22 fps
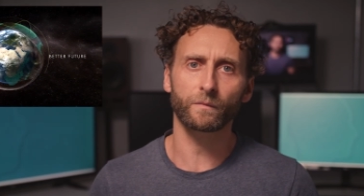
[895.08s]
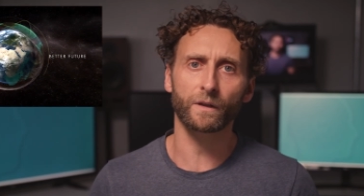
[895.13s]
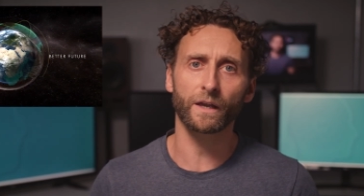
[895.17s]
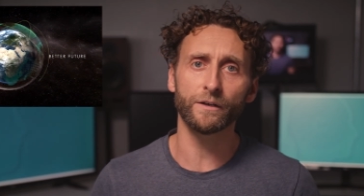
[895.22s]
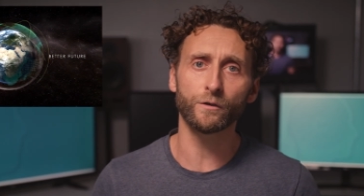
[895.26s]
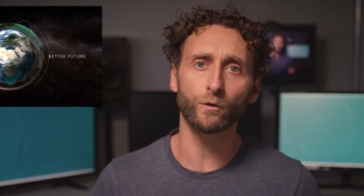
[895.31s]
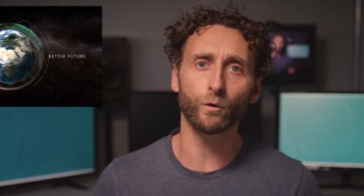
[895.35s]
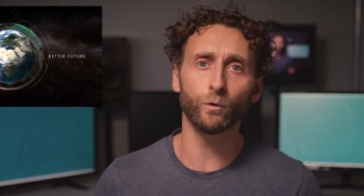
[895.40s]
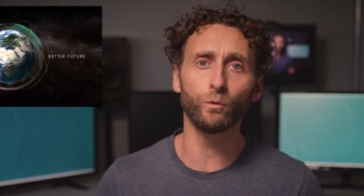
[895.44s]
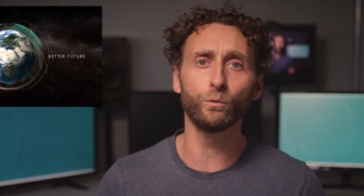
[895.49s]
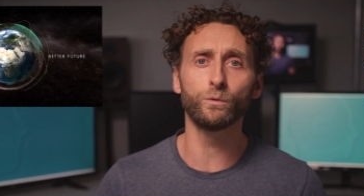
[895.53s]

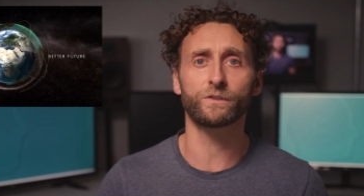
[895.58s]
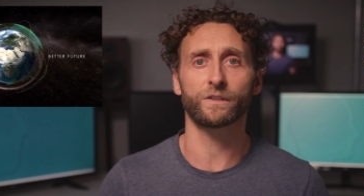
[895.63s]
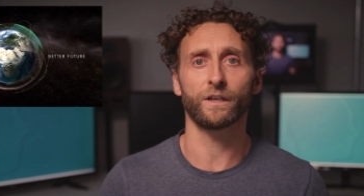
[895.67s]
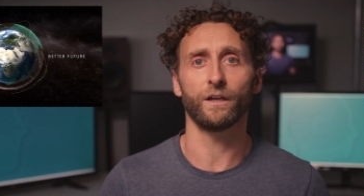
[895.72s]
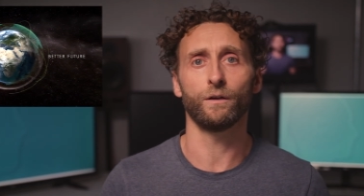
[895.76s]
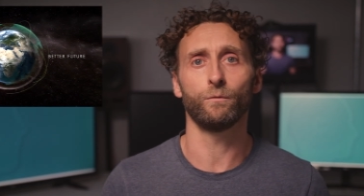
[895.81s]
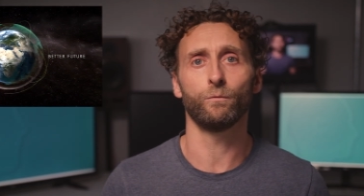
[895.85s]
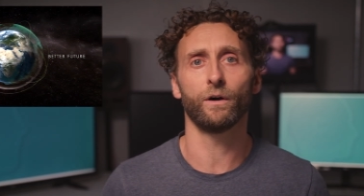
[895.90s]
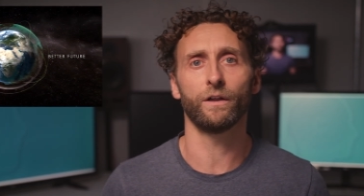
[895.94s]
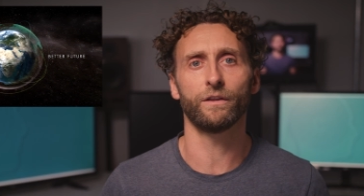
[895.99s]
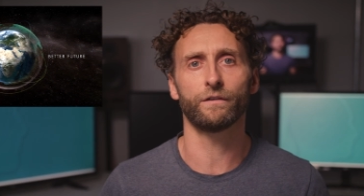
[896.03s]
and
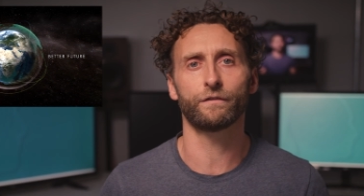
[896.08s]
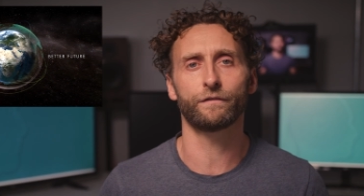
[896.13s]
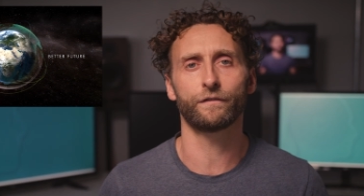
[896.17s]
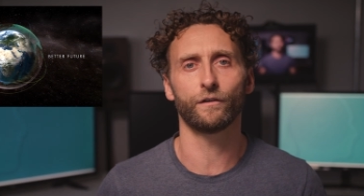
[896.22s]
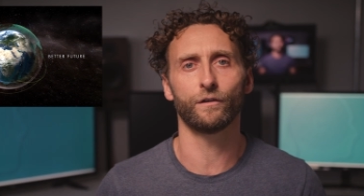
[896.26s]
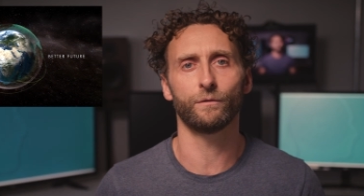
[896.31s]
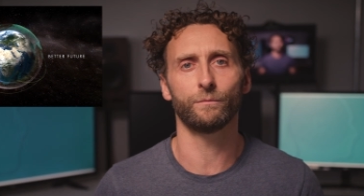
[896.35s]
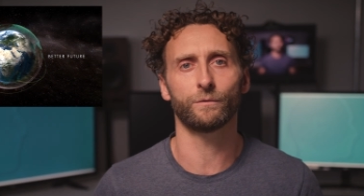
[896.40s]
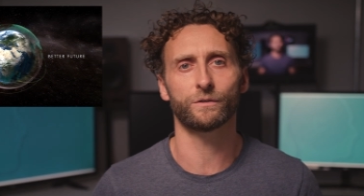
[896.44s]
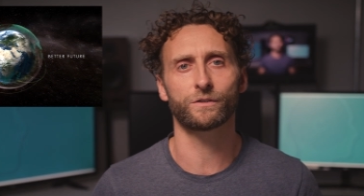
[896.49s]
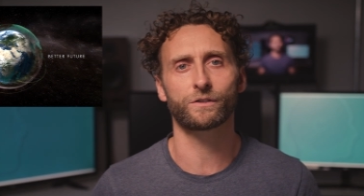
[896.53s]
also why the
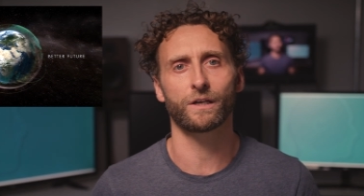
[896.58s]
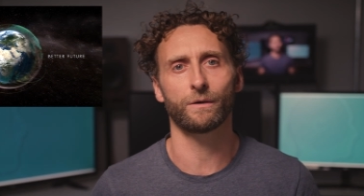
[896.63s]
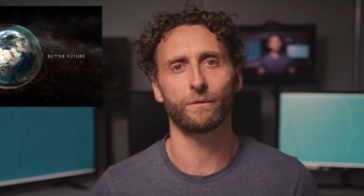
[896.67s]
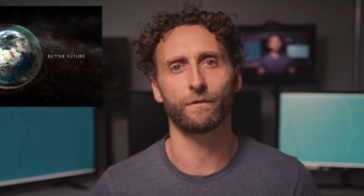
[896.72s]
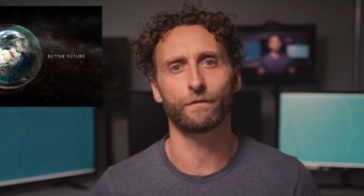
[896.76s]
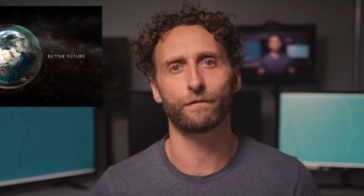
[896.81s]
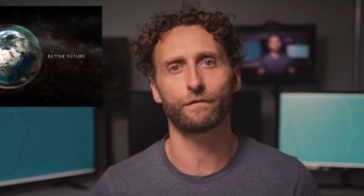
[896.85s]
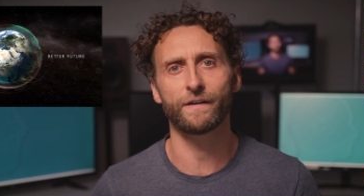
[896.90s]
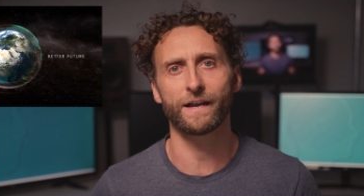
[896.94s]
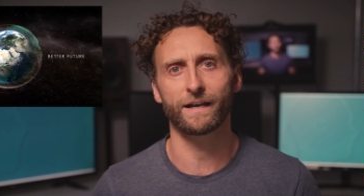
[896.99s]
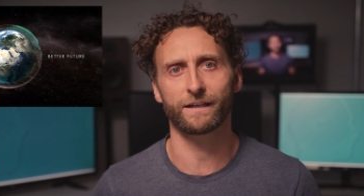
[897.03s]
film was so
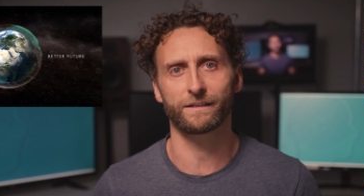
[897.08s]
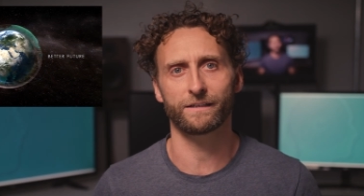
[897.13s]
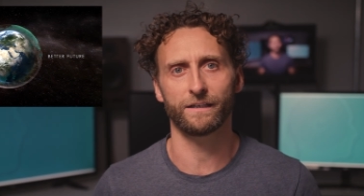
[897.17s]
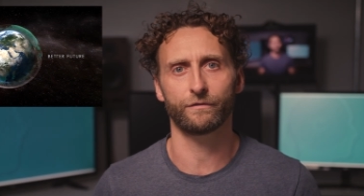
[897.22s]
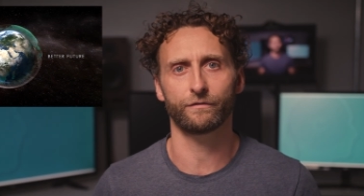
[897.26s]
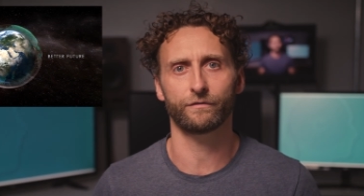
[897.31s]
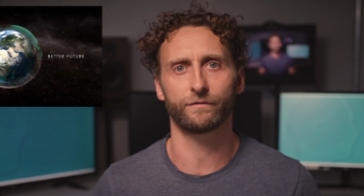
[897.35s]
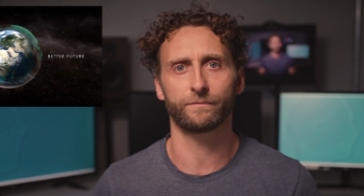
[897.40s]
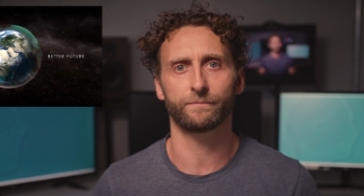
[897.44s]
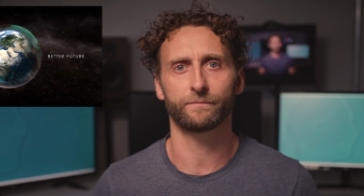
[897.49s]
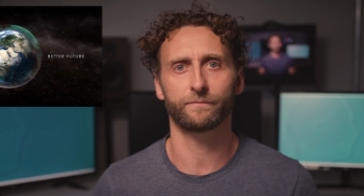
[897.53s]

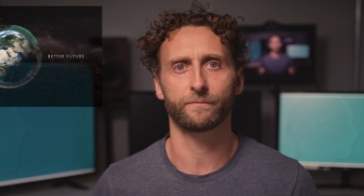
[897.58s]
effective